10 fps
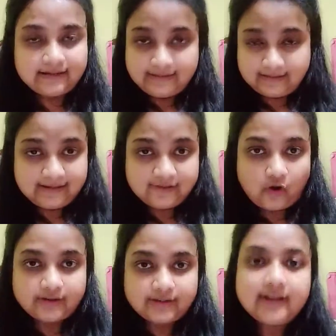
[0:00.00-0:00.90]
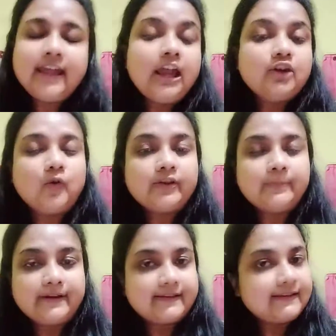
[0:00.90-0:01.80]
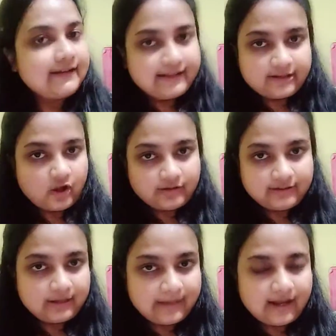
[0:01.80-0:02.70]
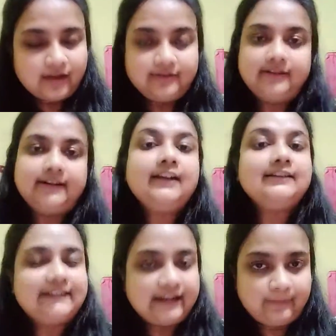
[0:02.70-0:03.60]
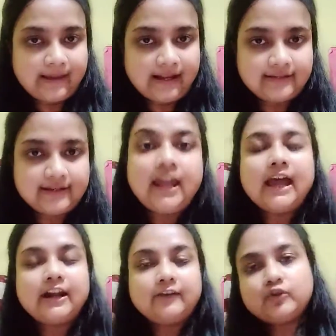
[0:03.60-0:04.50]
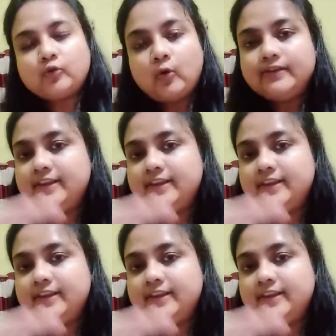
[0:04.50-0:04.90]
disorder, those person is not coming under the death penalty. And of course there